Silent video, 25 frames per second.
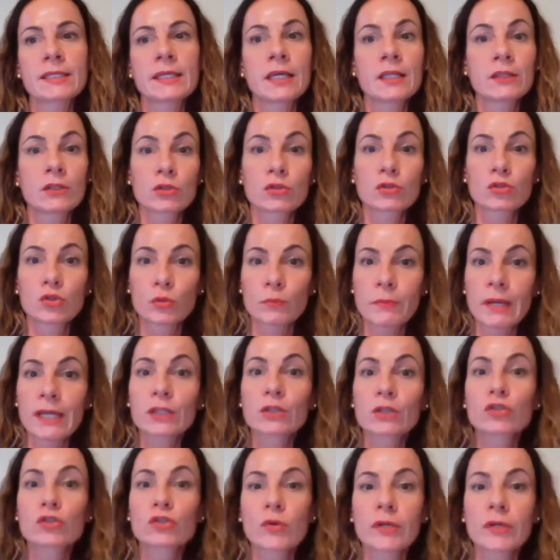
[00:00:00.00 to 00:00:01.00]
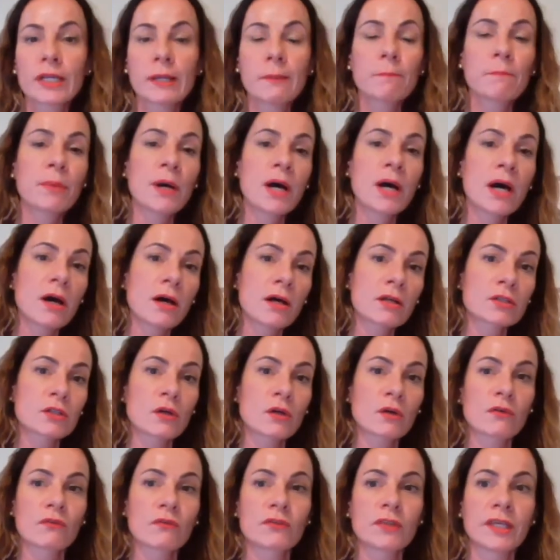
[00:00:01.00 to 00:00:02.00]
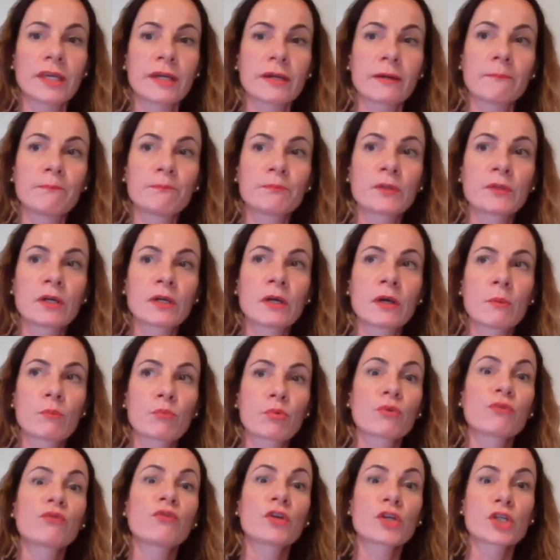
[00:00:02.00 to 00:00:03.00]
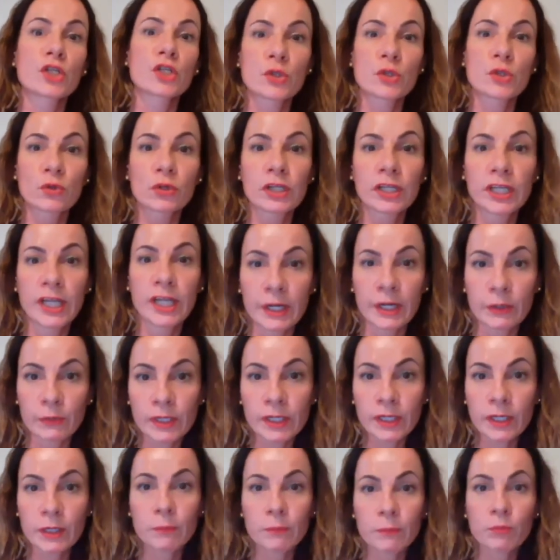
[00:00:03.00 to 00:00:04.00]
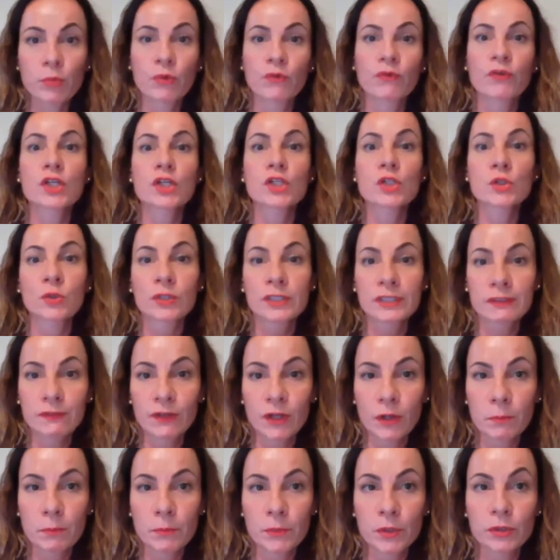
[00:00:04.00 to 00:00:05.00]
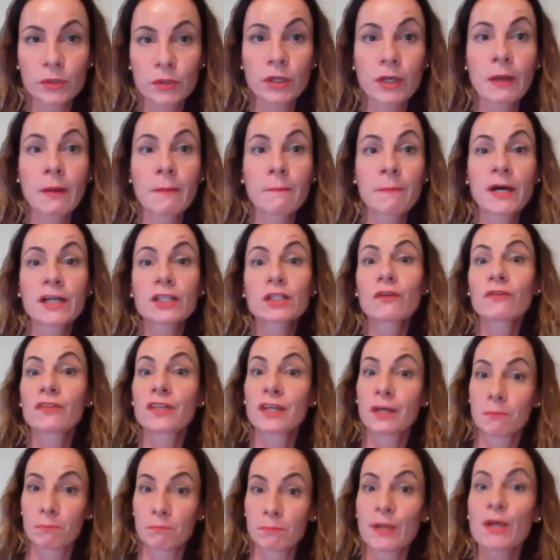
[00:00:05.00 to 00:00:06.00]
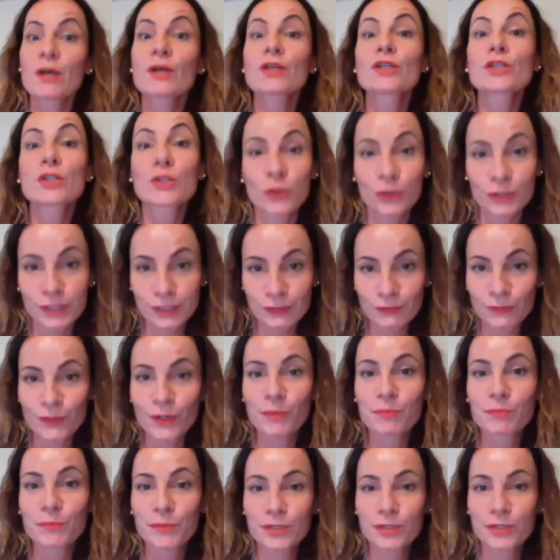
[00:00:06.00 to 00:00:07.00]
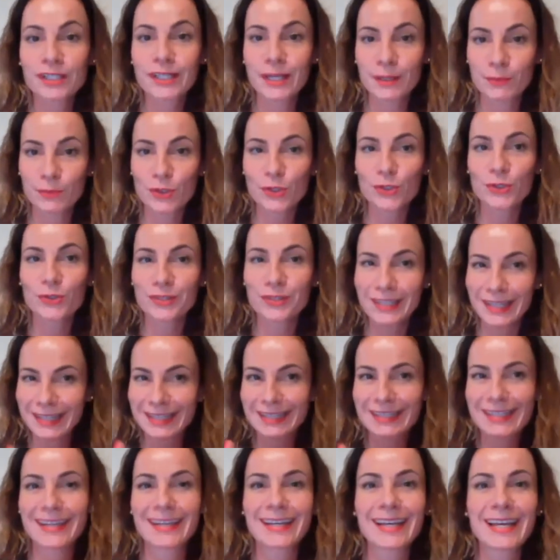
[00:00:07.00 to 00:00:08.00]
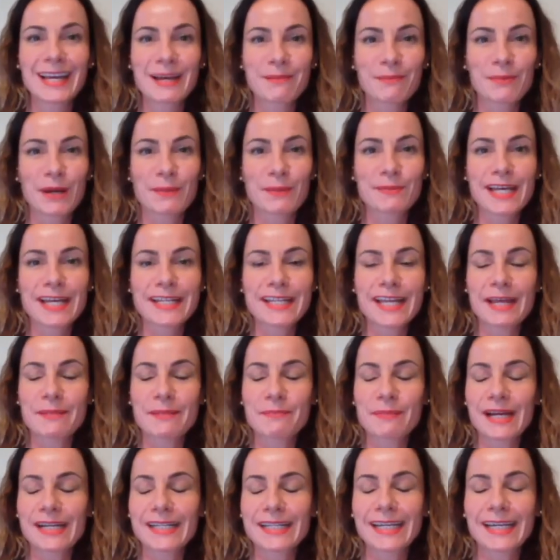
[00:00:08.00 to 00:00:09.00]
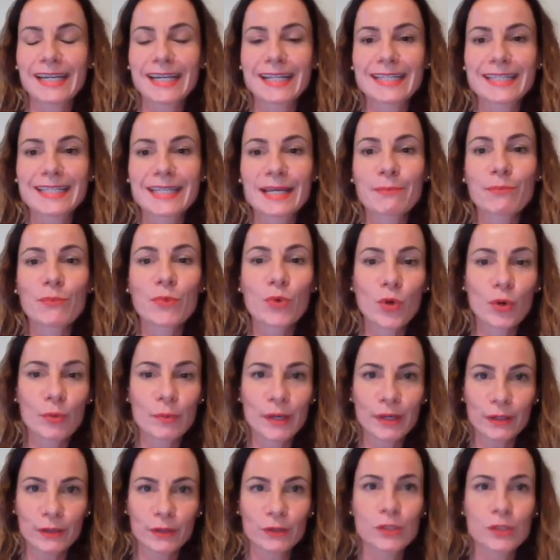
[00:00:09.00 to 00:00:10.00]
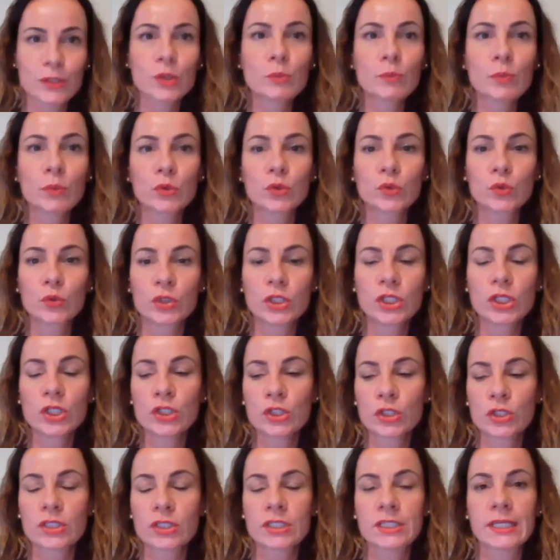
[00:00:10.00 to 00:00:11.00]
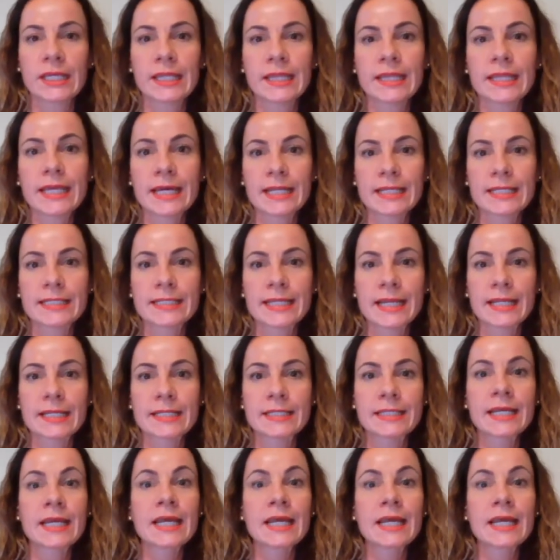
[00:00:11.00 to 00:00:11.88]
the training part of their professional career, professional development, part of their personal development. And I'm sure that perhaps Anna and Magda can say more about the support to teachers in that sense.